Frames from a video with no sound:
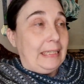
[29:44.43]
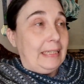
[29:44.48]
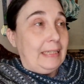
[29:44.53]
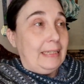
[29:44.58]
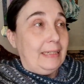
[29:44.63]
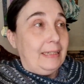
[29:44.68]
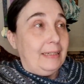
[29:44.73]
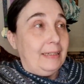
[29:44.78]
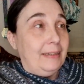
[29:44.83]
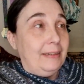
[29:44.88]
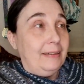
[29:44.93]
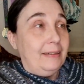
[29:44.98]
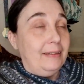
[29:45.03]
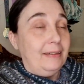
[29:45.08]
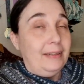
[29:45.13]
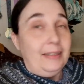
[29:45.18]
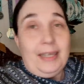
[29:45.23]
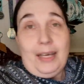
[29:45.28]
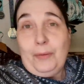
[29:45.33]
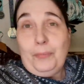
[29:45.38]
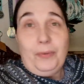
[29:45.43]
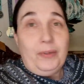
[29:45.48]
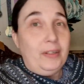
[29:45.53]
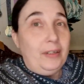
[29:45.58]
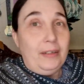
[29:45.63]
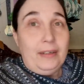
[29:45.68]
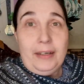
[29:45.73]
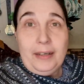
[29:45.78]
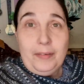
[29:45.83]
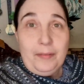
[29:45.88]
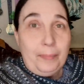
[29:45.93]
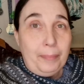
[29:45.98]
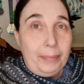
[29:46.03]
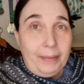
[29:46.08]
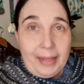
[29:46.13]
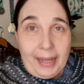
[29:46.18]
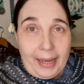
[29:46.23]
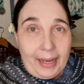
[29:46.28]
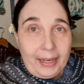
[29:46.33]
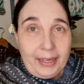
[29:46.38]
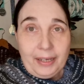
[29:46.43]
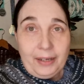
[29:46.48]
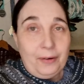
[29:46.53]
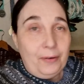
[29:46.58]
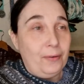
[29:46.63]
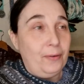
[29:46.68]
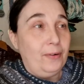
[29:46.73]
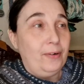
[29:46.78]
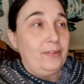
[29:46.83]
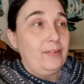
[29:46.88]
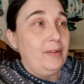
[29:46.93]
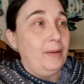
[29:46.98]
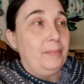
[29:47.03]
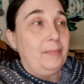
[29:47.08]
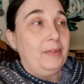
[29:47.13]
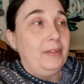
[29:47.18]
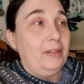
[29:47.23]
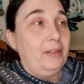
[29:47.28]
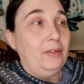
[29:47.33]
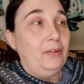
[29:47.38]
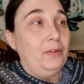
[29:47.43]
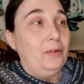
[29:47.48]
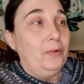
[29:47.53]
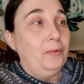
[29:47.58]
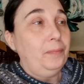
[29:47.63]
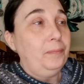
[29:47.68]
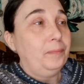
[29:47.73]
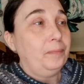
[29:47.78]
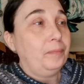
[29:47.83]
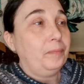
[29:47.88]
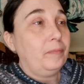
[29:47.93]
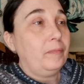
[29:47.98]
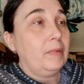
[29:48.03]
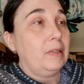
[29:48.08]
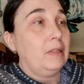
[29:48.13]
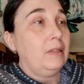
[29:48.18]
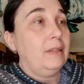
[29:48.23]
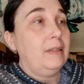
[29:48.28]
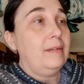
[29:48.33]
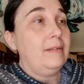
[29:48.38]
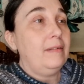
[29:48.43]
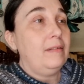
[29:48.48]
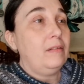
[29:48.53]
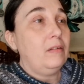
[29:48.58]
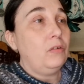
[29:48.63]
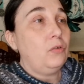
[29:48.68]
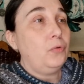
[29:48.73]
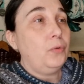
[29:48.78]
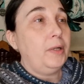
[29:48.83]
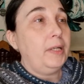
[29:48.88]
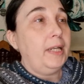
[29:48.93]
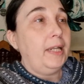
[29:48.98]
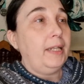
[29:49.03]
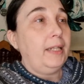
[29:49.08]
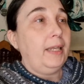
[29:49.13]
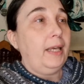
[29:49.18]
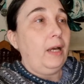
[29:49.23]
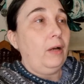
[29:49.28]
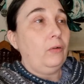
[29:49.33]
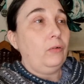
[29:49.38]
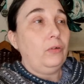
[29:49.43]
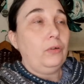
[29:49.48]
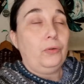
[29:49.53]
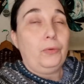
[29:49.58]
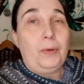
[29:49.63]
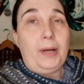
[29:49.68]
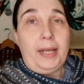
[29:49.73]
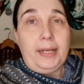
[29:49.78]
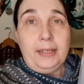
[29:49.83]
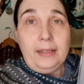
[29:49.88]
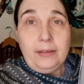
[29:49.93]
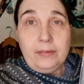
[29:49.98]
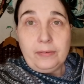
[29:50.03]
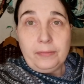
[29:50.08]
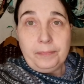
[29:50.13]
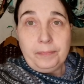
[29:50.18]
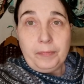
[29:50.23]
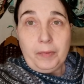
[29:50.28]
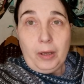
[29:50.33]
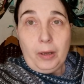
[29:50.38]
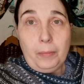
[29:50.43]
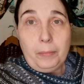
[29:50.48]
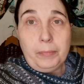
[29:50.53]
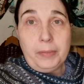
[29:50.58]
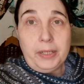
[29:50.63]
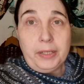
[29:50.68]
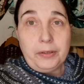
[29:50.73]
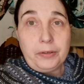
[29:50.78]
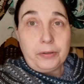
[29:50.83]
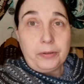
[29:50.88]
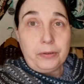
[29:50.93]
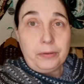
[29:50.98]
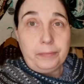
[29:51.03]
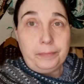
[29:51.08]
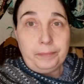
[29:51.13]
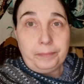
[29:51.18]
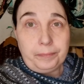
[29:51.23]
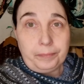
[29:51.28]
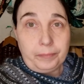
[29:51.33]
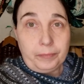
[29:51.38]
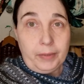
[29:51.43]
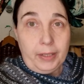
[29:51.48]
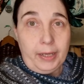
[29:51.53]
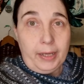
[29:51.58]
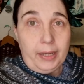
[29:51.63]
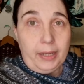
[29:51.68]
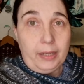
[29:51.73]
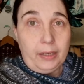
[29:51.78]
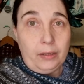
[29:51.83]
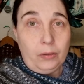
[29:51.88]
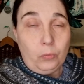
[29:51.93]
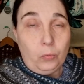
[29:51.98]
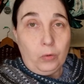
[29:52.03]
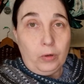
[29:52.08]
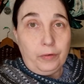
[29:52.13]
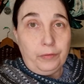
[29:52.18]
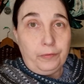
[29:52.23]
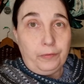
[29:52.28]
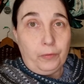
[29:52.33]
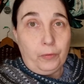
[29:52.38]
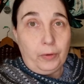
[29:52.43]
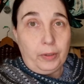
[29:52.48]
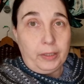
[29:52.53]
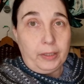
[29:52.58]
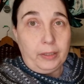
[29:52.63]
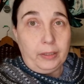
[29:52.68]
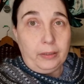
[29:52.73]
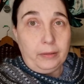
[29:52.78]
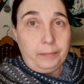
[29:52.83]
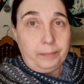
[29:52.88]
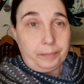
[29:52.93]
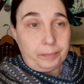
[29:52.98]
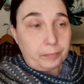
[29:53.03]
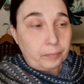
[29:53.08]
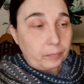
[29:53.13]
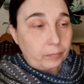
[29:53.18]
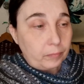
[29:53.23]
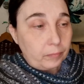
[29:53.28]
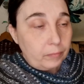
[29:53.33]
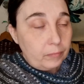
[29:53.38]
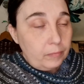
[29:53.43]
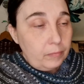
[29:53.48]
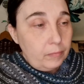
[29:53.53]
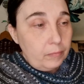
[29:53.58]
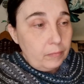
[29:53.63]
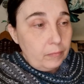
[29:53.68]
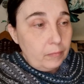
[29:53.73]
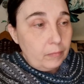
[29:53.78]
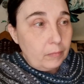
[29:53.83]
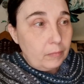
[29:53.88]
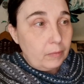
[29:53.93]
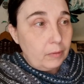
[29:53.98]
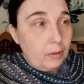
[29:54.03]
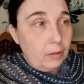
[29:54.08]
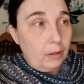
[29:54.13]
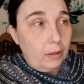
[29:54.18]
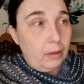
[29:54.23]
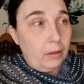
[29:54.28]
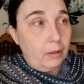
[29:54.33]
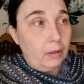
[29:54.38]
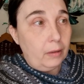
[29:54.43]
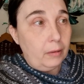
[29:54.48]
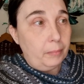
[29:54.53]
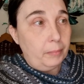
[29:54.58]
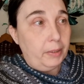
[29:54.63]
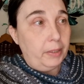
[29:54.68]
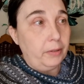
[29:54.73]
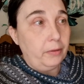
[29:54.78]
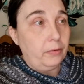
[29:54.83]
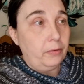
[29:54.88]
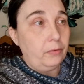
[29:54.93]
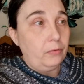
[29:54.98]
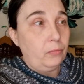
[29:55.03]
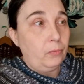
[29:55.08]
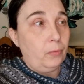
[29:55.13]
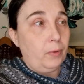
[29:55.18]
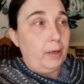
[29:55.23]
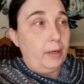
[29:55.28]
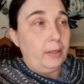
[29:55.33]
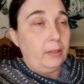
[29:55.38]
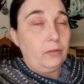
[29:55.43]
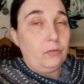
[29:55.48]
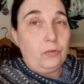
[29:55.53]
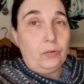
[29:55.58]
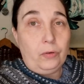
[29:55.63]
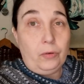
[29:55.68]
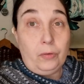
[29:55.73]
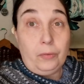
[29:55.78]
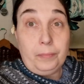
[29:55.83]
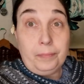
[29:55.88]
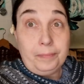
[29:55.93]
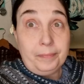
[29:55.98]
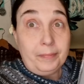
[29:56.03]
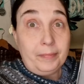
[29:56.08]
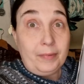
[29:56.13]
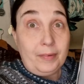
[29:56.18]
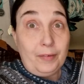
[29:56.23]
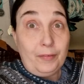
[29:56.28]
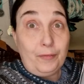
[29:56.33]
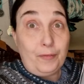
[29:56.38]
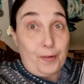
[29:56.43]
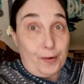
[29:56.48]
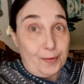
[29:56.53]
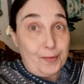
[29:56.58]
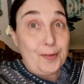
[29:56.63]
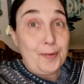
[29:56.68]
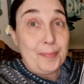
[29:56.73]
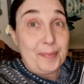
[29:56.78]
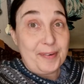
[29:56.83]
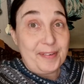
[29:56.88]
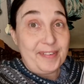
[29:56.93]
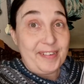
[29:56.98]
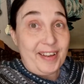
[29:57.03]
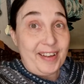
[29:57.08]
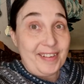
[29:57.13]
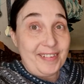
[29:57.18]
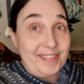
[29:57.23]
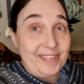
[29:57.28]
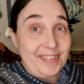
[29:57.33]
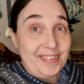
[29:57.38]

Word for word: uh, yeah, with a lot of black or something, you know. This is a 28 count granite, a meter and 140 uh, meters wide. So for a super size.